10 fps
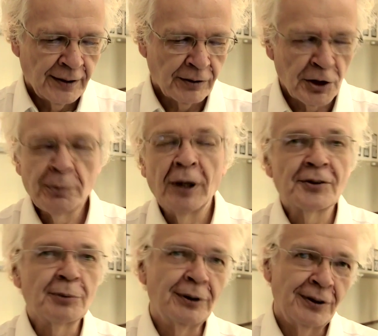
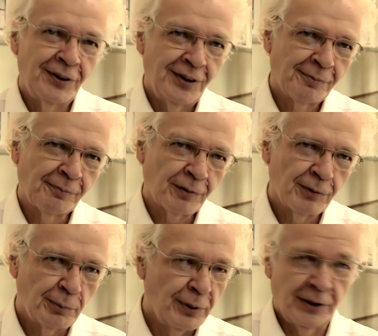responsibility
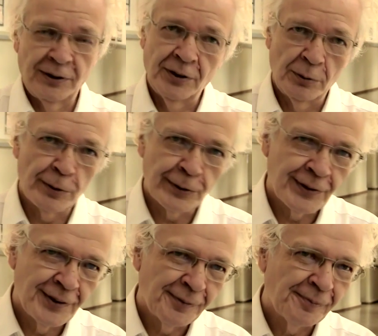would be another word,